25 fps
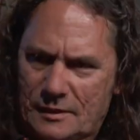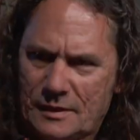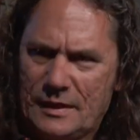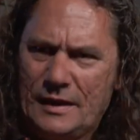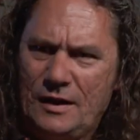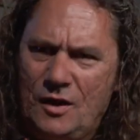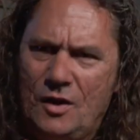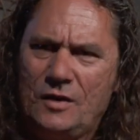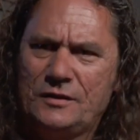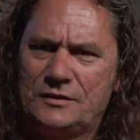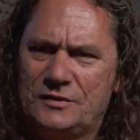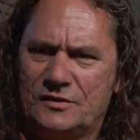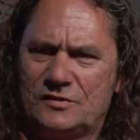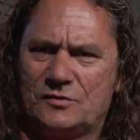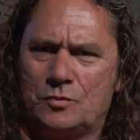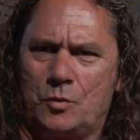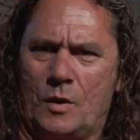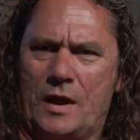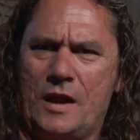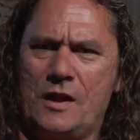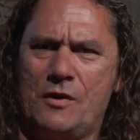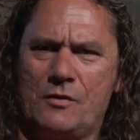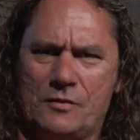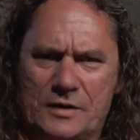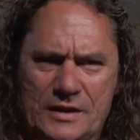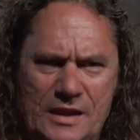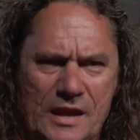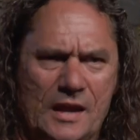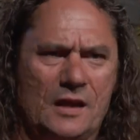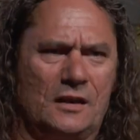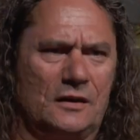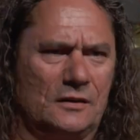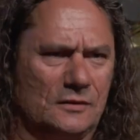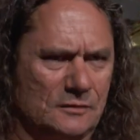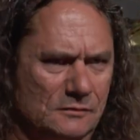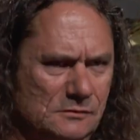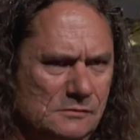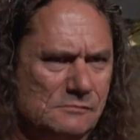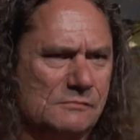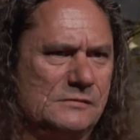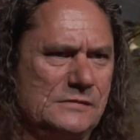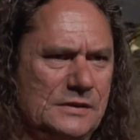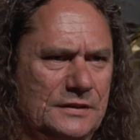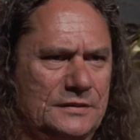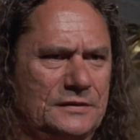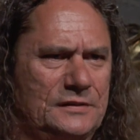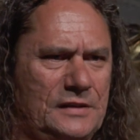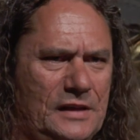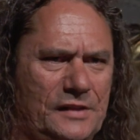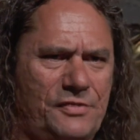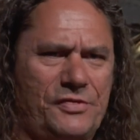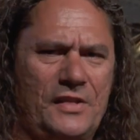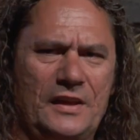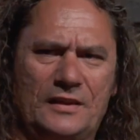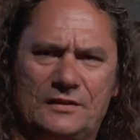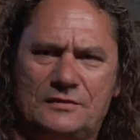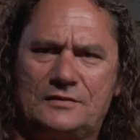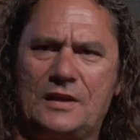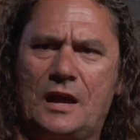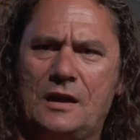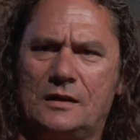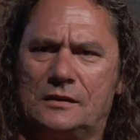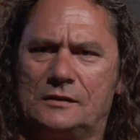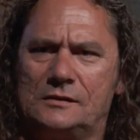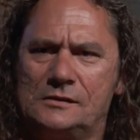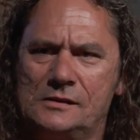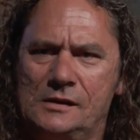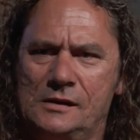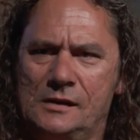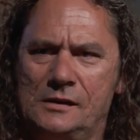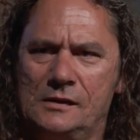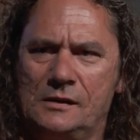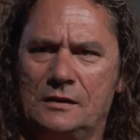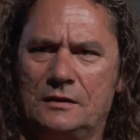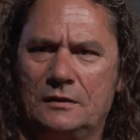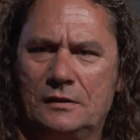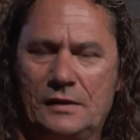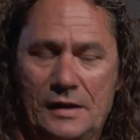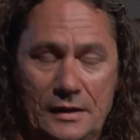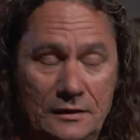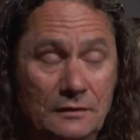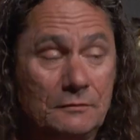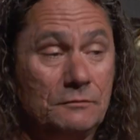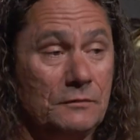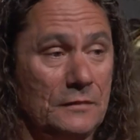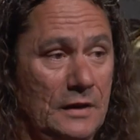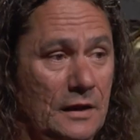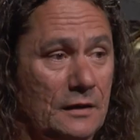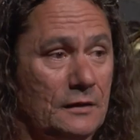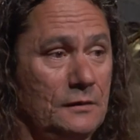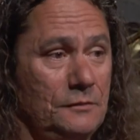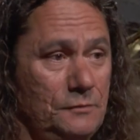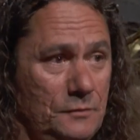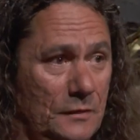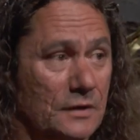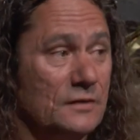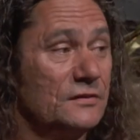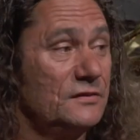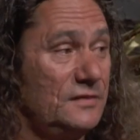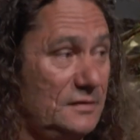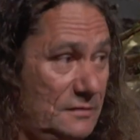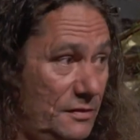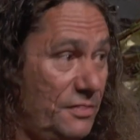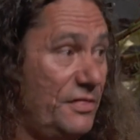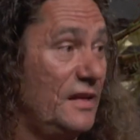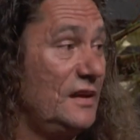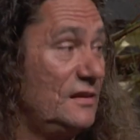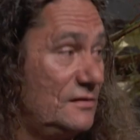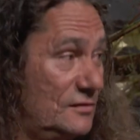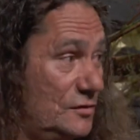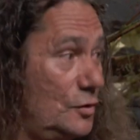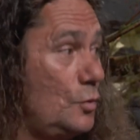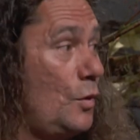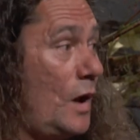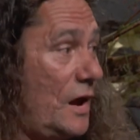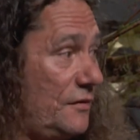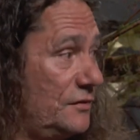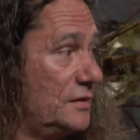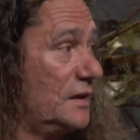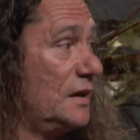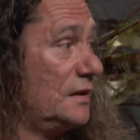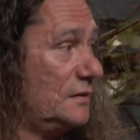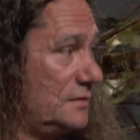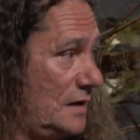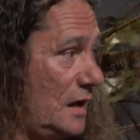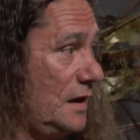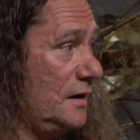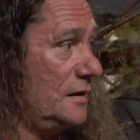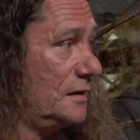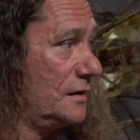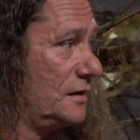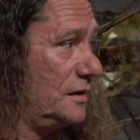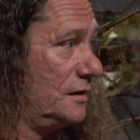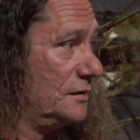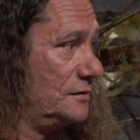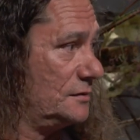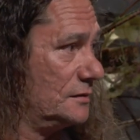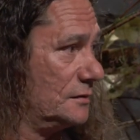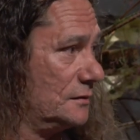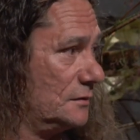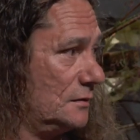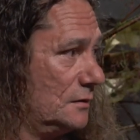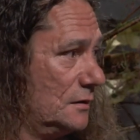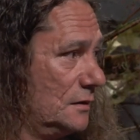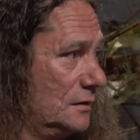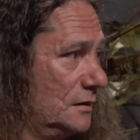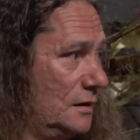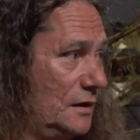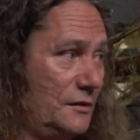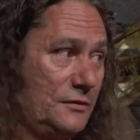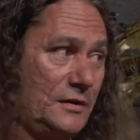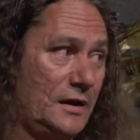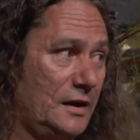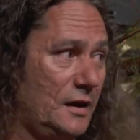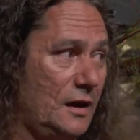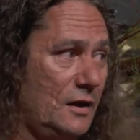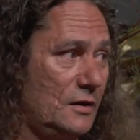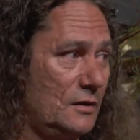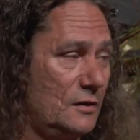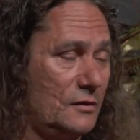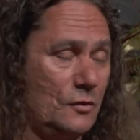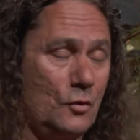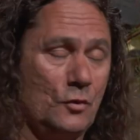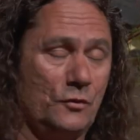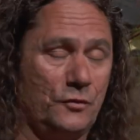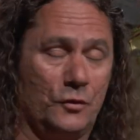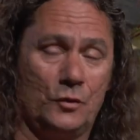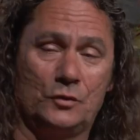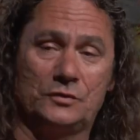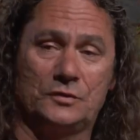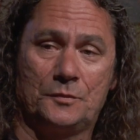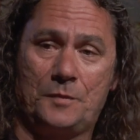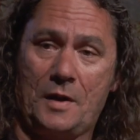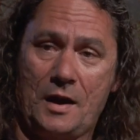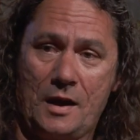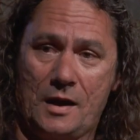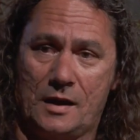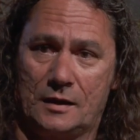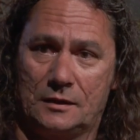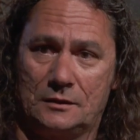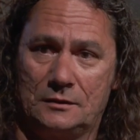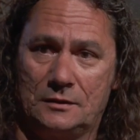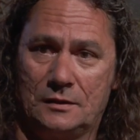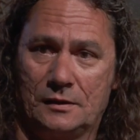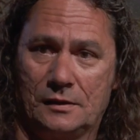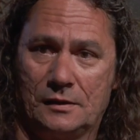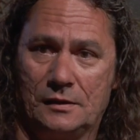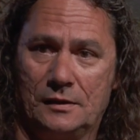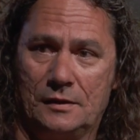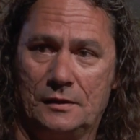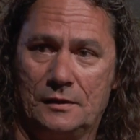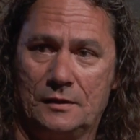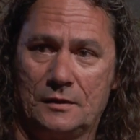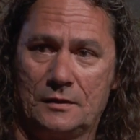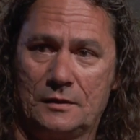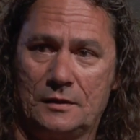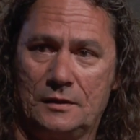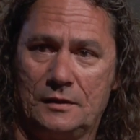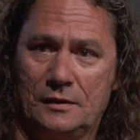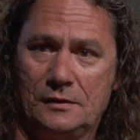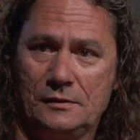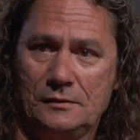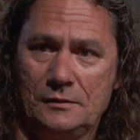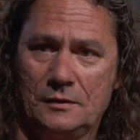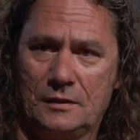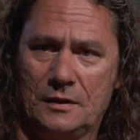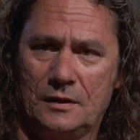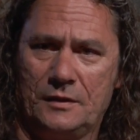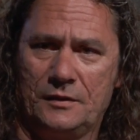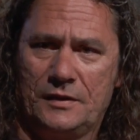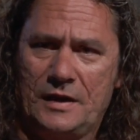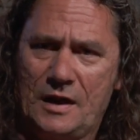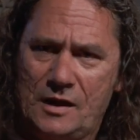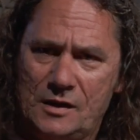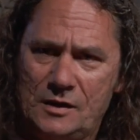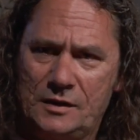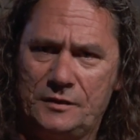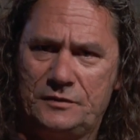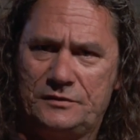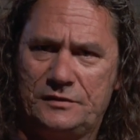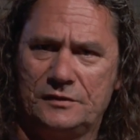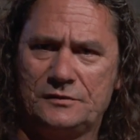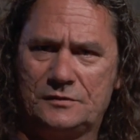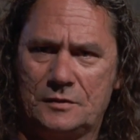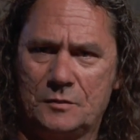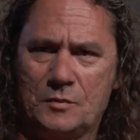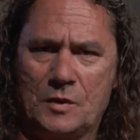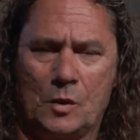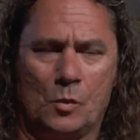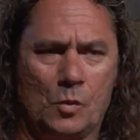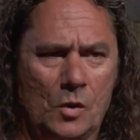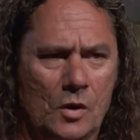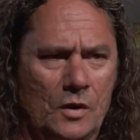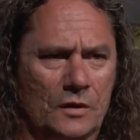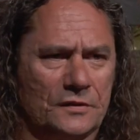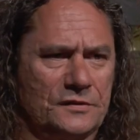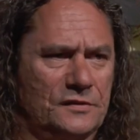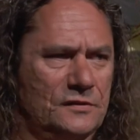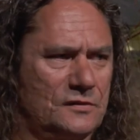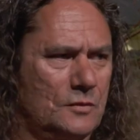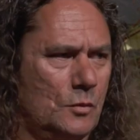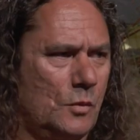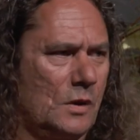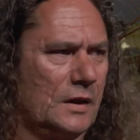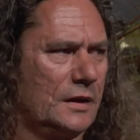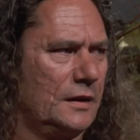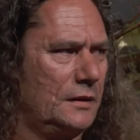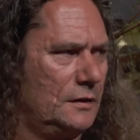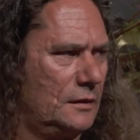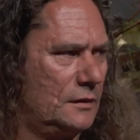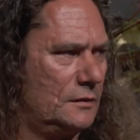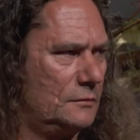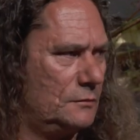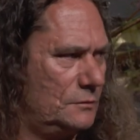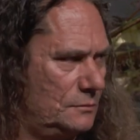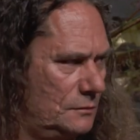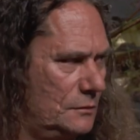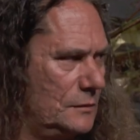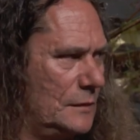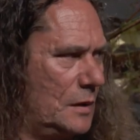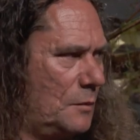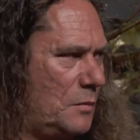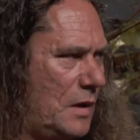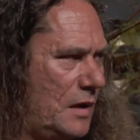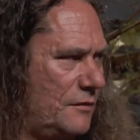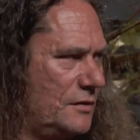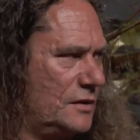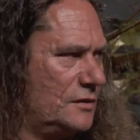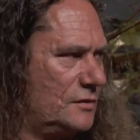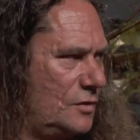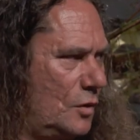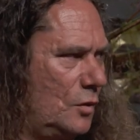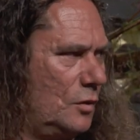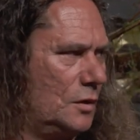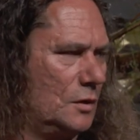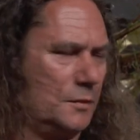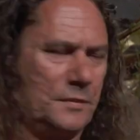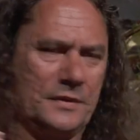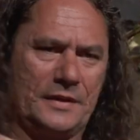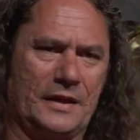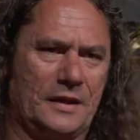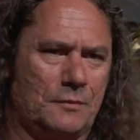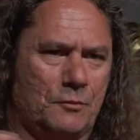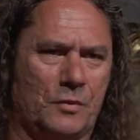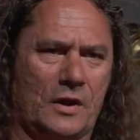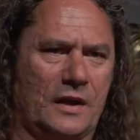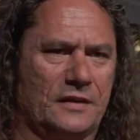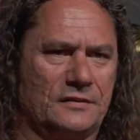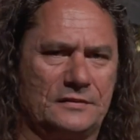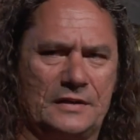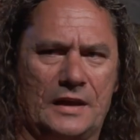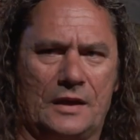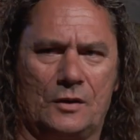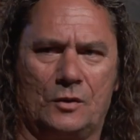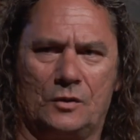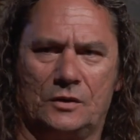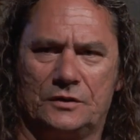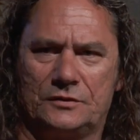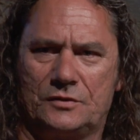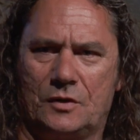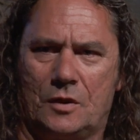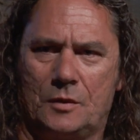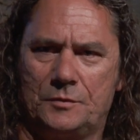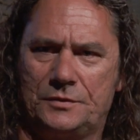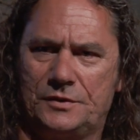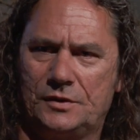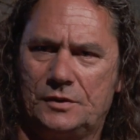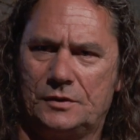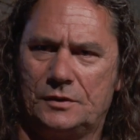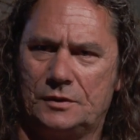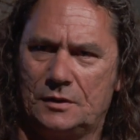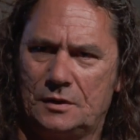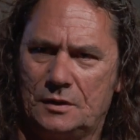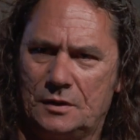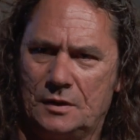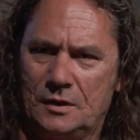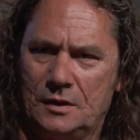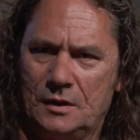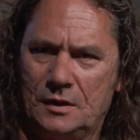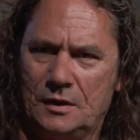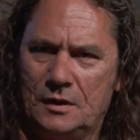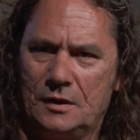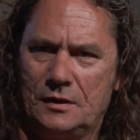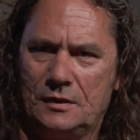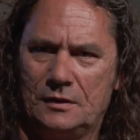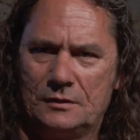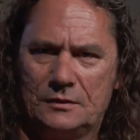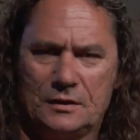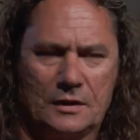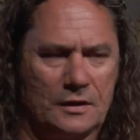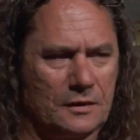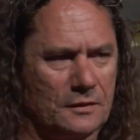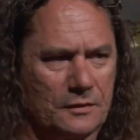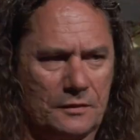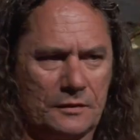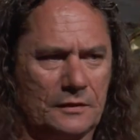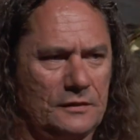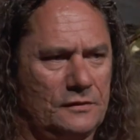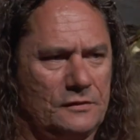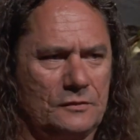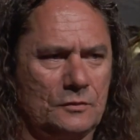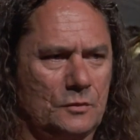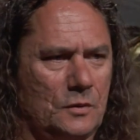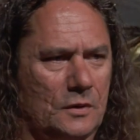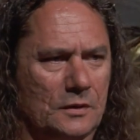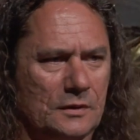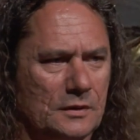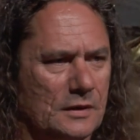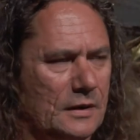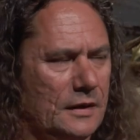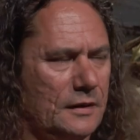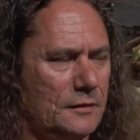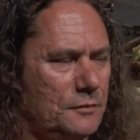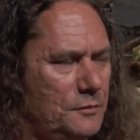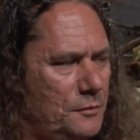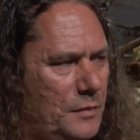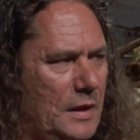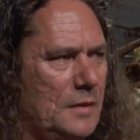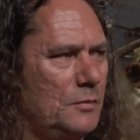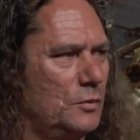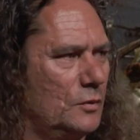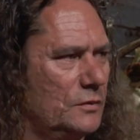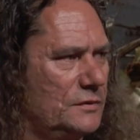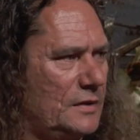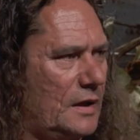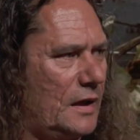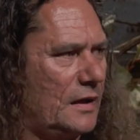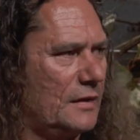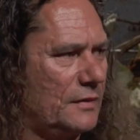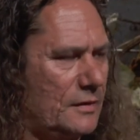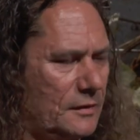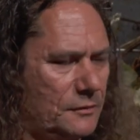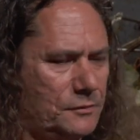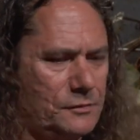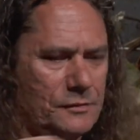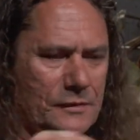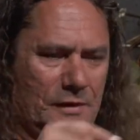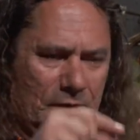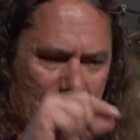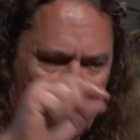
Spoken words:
they like to swear and yell and just get things done. And, things do have to get done in the kitchen. If they don't, it all falls apart. The only system that works is the one above your toilet, but that breaks down all the time too. So this is what people say, that